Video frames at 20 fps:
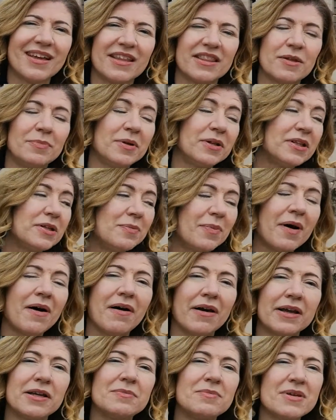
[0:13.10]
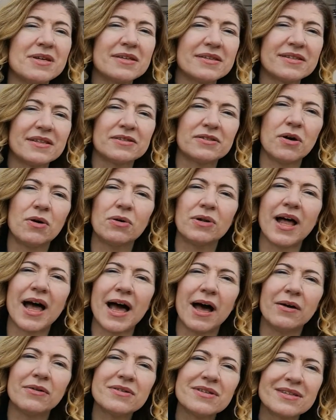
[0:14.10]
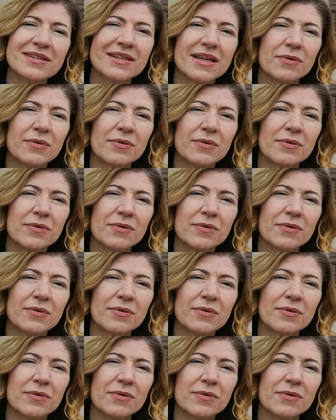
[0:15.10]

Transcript: The building behind me is the Toll House.